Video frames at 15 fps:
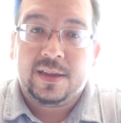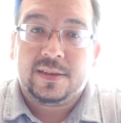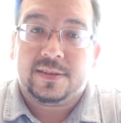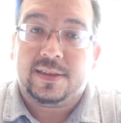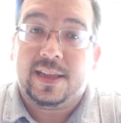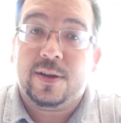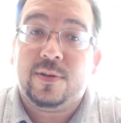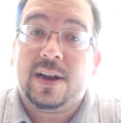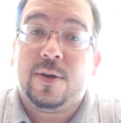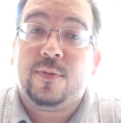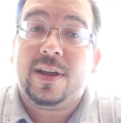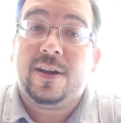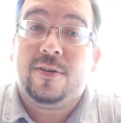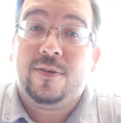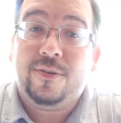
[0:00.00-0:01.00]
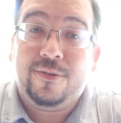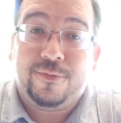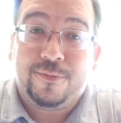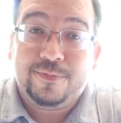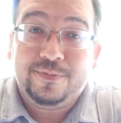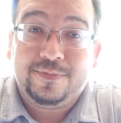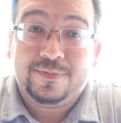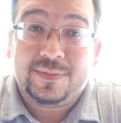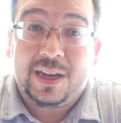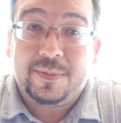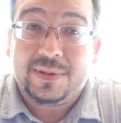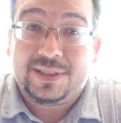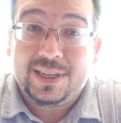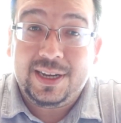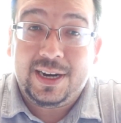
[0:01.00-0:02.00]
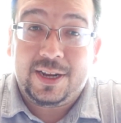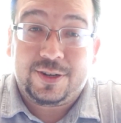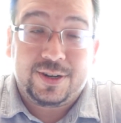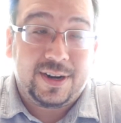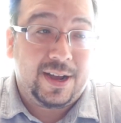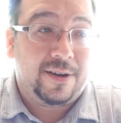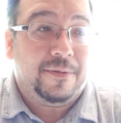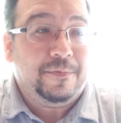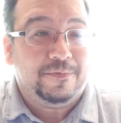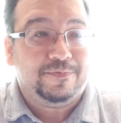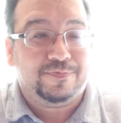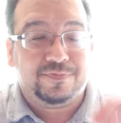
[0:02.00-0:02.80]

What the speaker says: So then when I went home, I'm a teenager now.